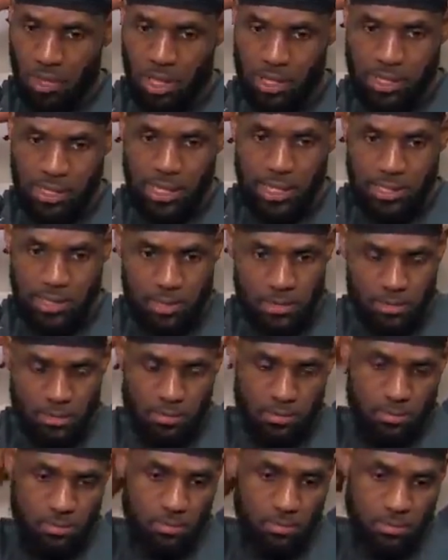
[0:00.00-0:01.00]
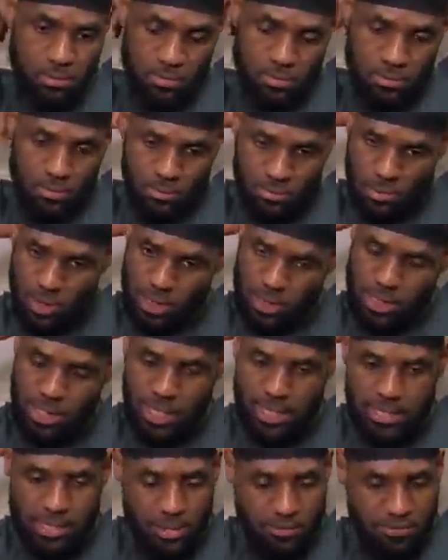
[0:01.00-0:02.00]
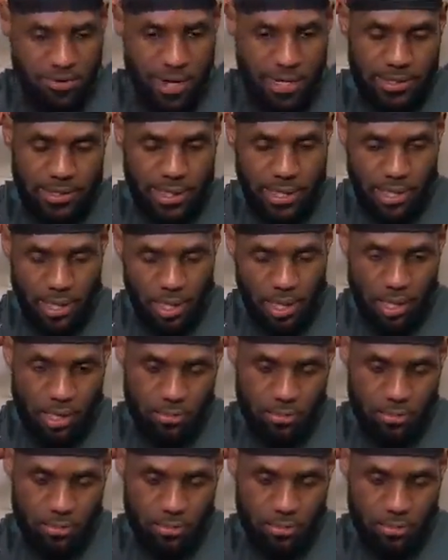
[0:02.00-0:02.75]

It does. It does in the fact that,